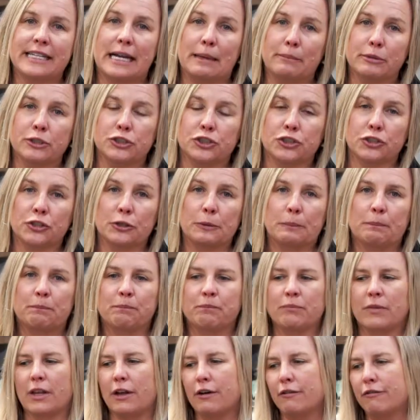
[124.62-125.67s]
temperature
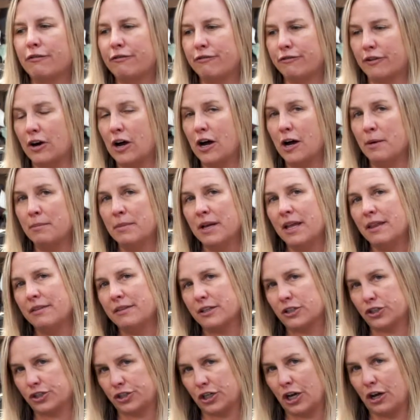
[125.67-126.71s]
from the
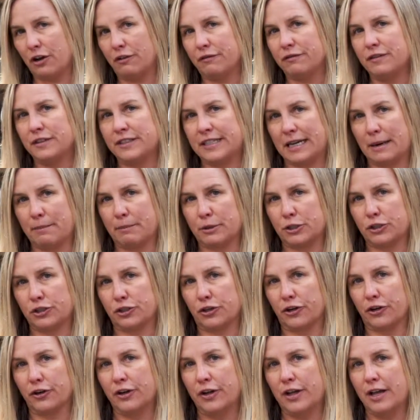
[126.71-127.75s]
shelf
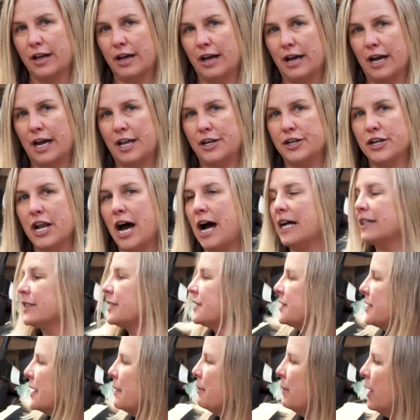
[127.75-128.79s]
temperature, not
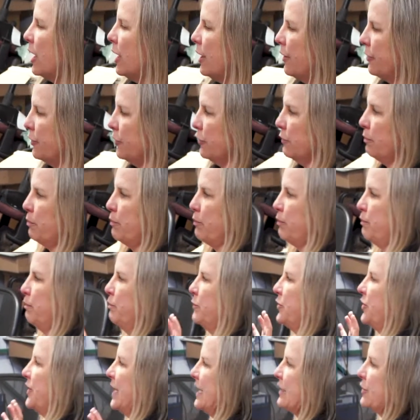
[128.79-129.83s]
some other
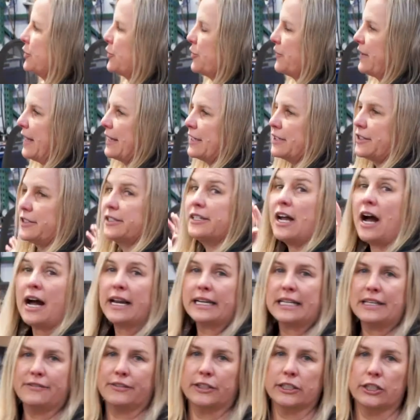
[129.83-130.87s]
sensor that is
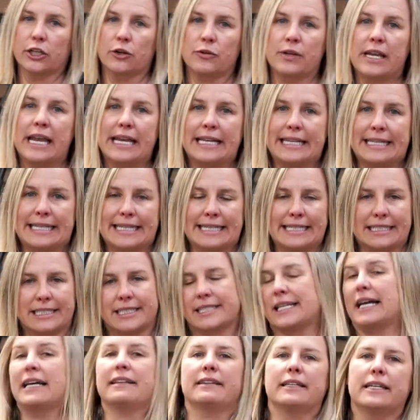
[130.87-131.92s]
not even located
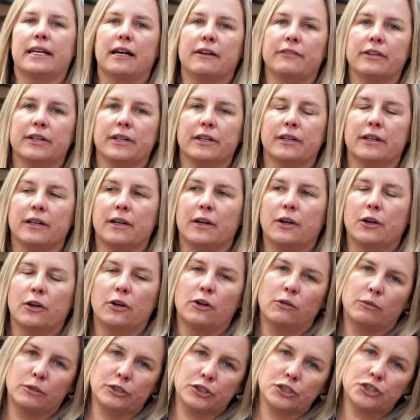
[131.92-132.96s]
inside the oven
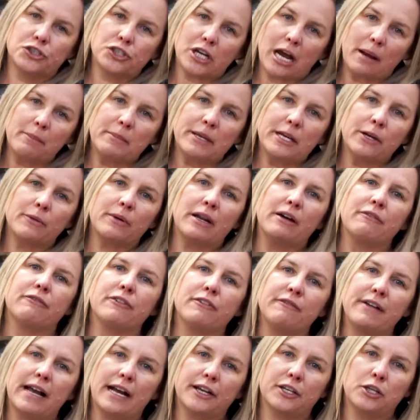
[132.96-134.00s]
when you're shopping around for
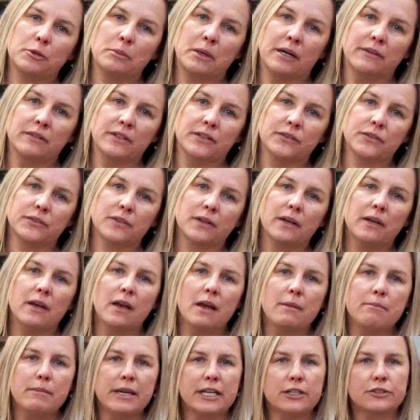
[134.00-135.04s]
vacuum ovens,
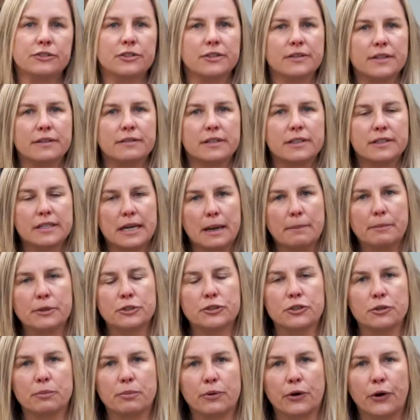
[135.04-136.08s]
make sure that the
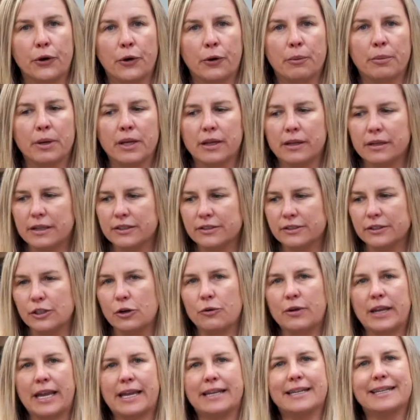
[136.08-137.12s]
temperature probe is
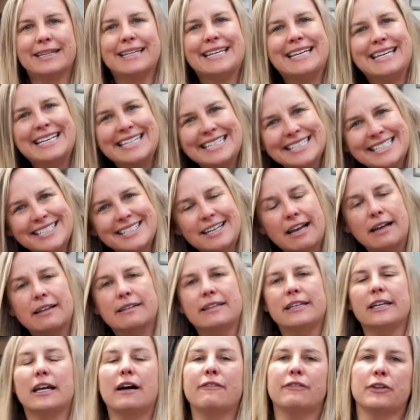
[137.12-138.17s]
located inside
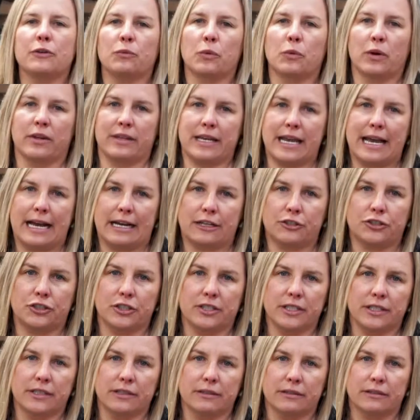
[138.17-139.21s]
the oven where the action
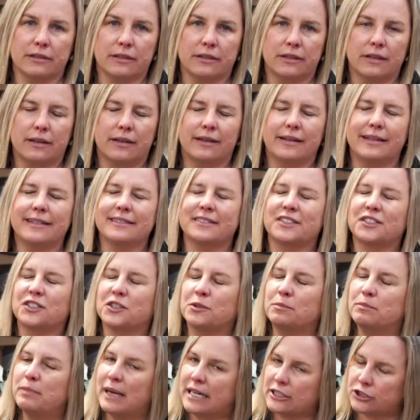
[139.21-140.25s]
is,
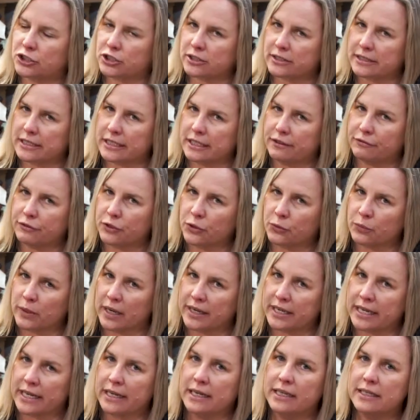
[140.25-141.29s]
especially if you're
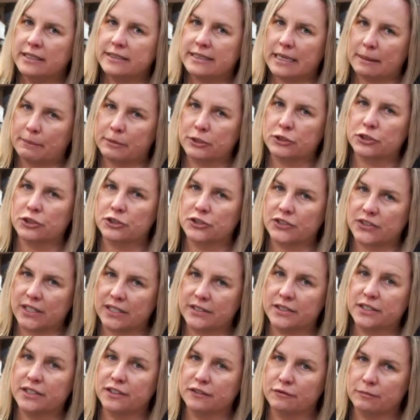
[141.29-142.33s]
running temperature
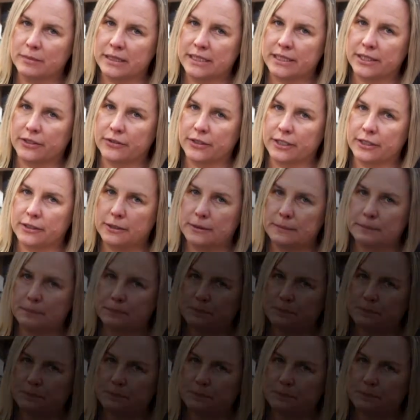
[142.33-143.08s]
sensitive material.